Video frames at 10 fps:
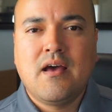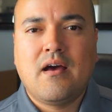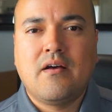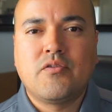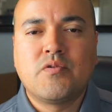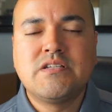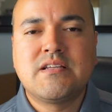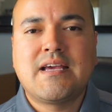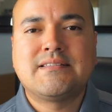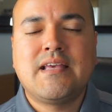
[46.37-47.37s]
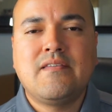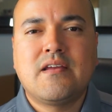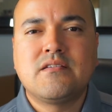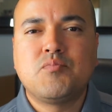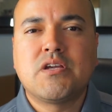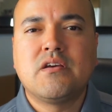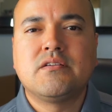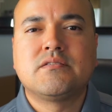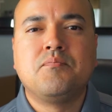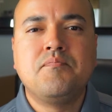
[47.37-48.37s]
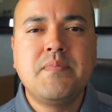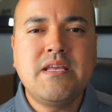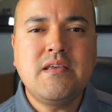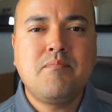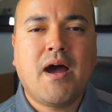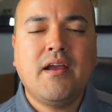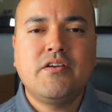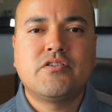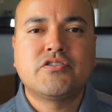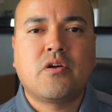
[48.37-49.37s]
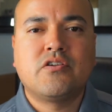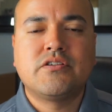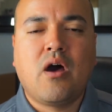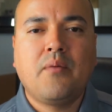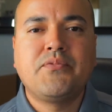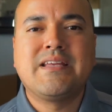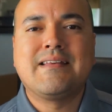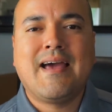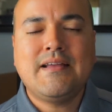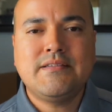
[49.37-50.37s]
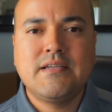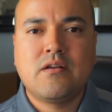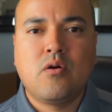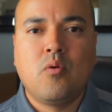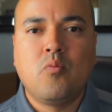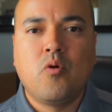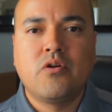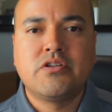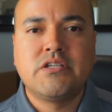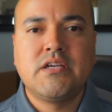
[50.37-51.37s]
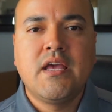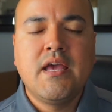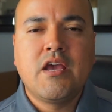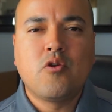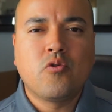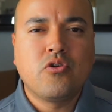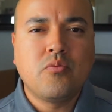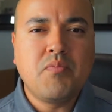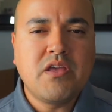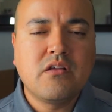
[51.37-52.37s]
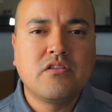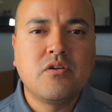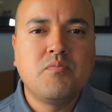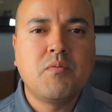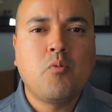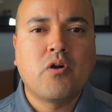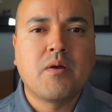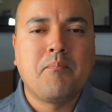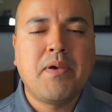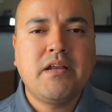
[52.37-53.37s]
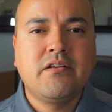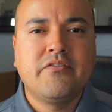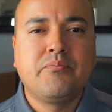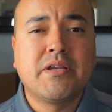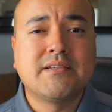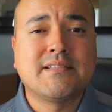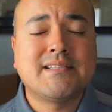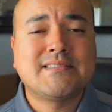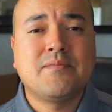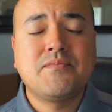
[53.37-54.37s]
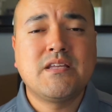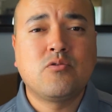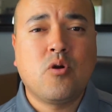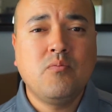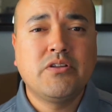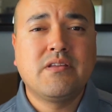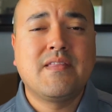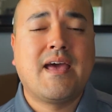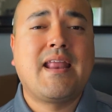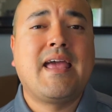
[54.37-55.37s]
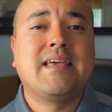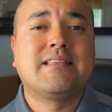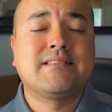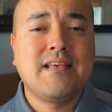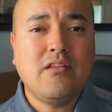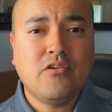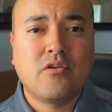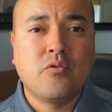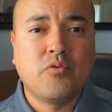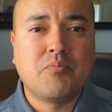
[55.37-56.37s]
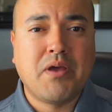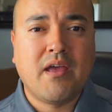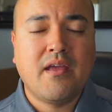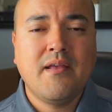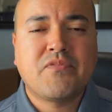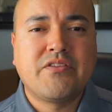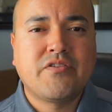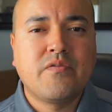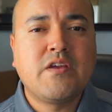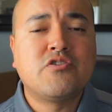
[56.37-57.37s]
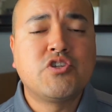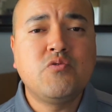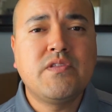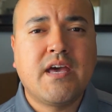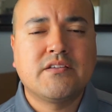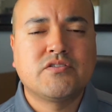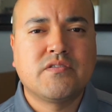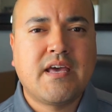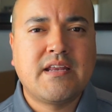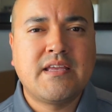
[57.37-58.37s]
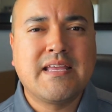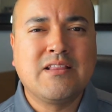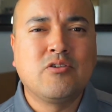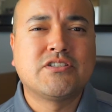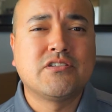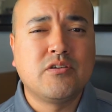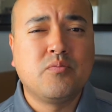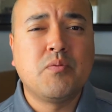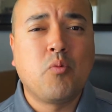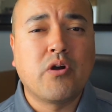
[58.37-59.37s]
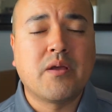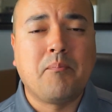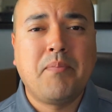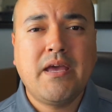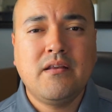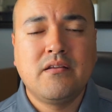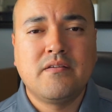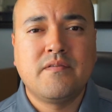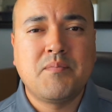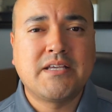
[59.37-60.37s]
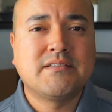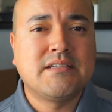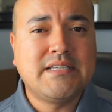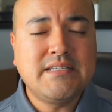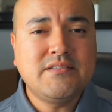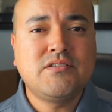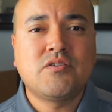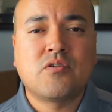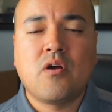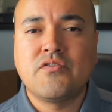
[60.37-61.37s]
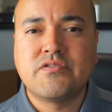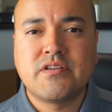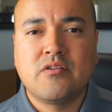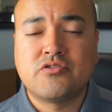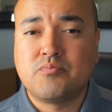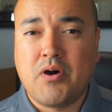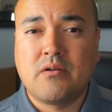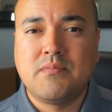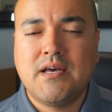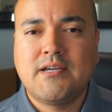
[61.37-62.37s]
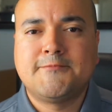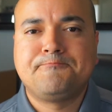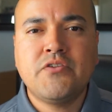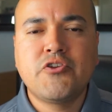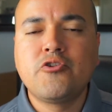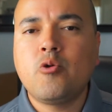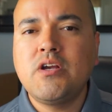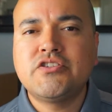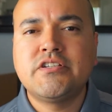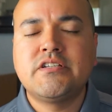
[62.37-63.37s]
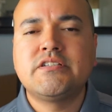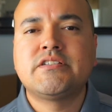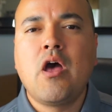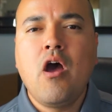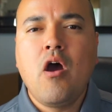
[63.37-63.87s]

Uh, the reason I say that is because many buyers are opting not to get a home warranty in order to be a little bit more competitive because that's something normally that a seller would pay. And so they're doing that so that it looks a little bit more competitive and makes it easier on the seller's bottom line. So the question is